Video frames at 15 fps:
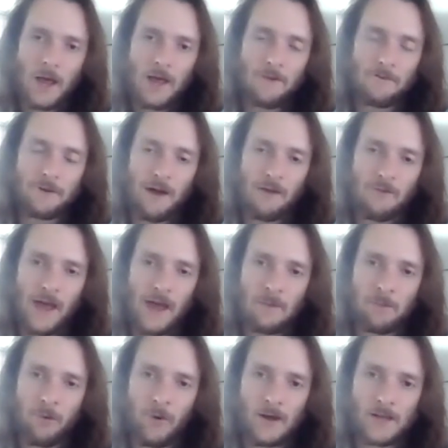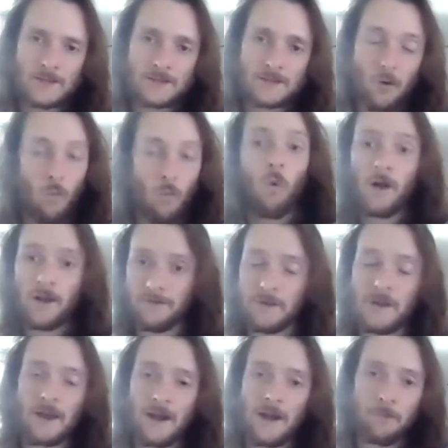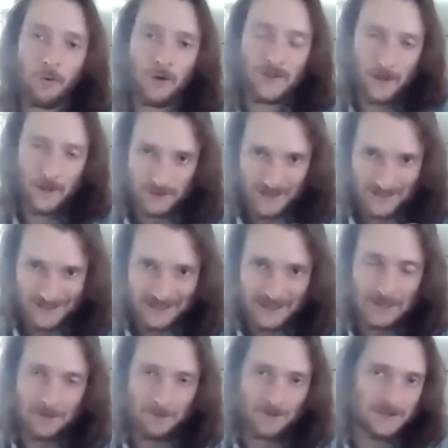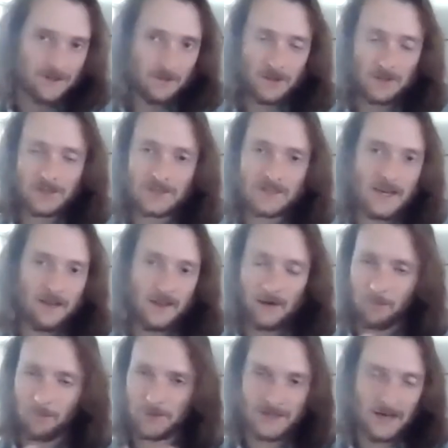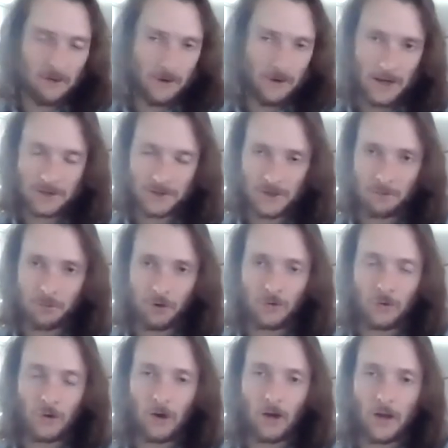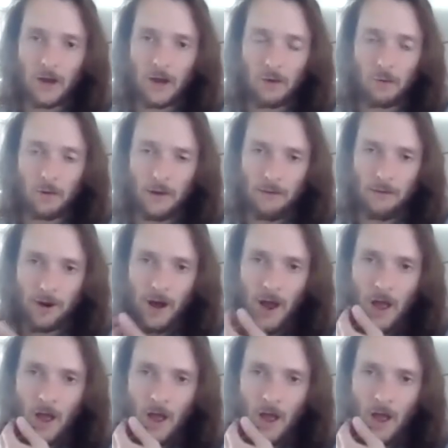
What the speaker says: If you have endpoints, one, if you had an endpoint that was continuous, if you could just say like percent reduction in proteinuria or whatever,